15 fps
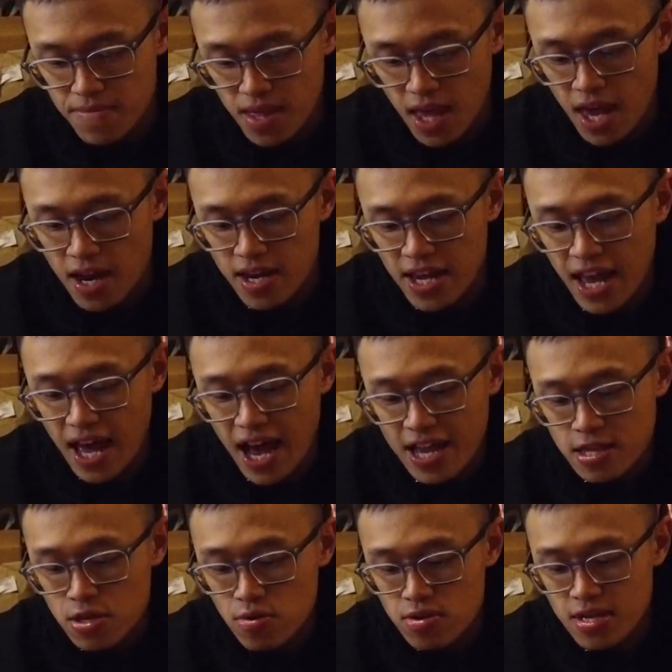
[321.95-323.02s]
And yeah, I
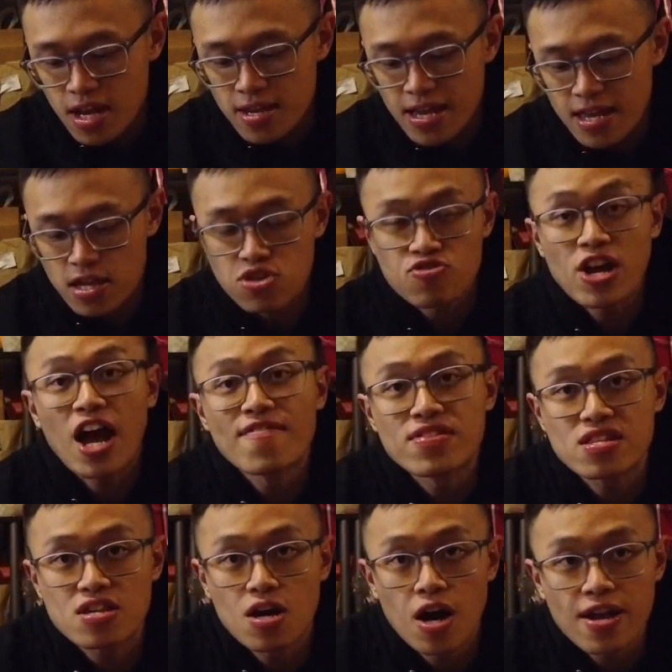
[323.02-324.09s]
do think that the Travis
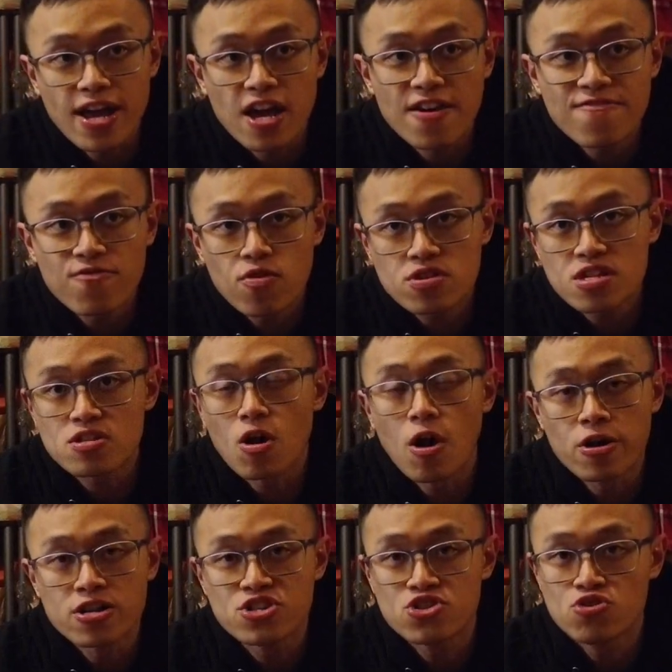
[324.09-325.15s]
Scott Air Forces are
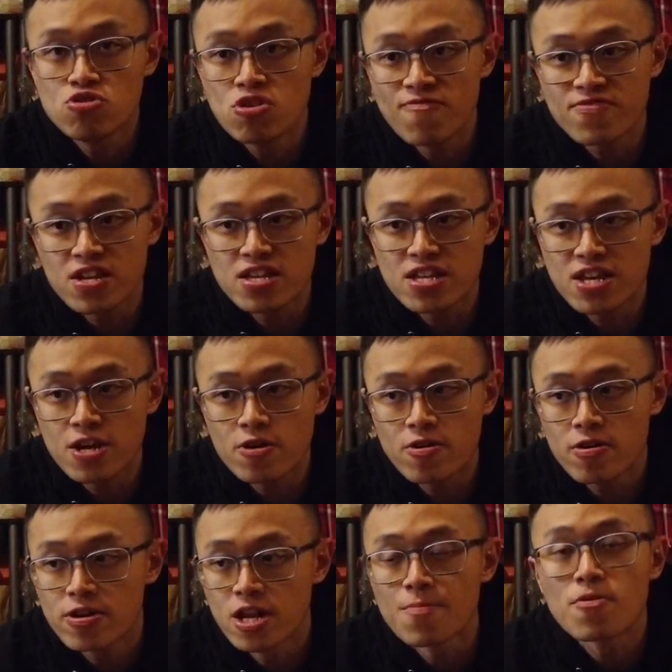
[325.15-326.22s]
the shoe of the
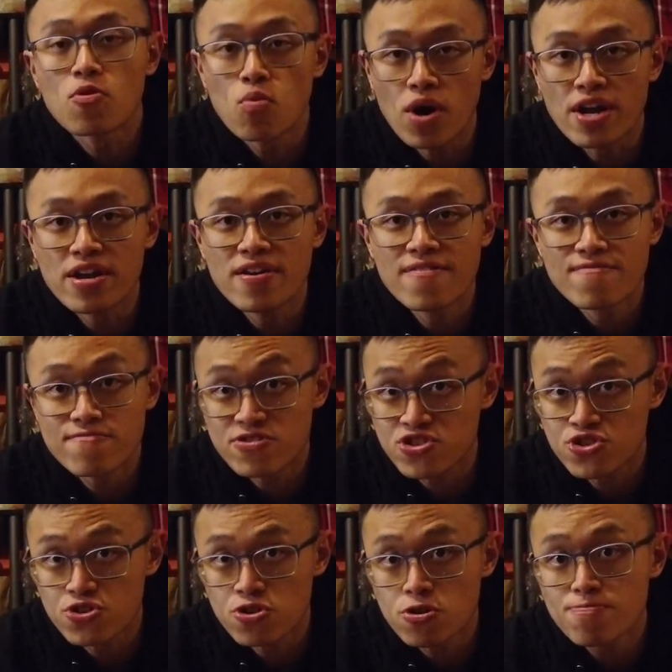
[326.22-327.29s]
year #1 for
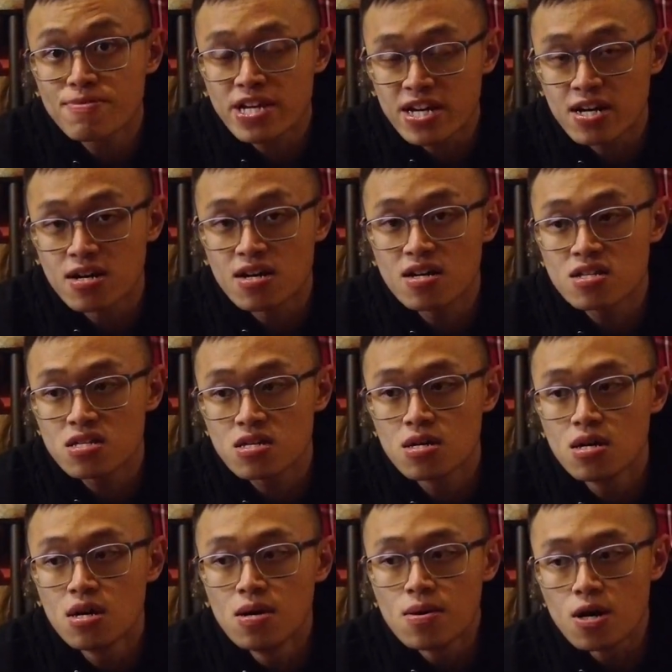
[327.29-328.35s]
sure because
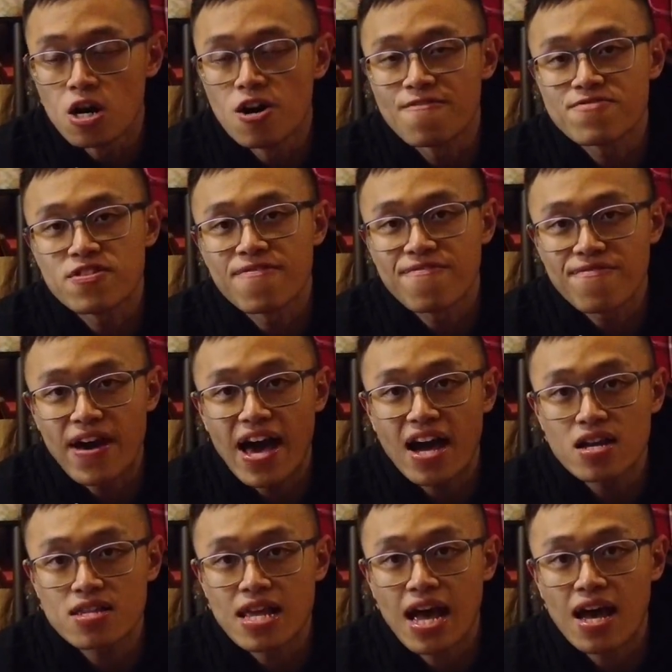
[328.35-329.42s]
of the
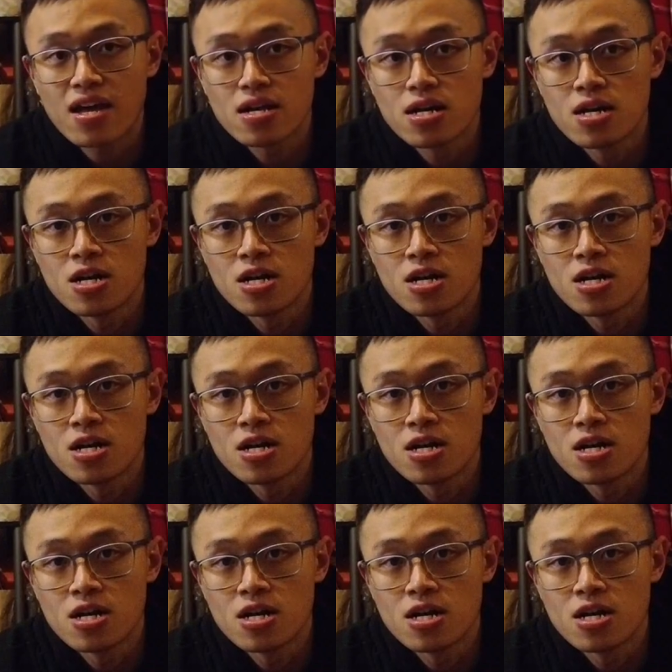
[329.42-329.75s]
fact that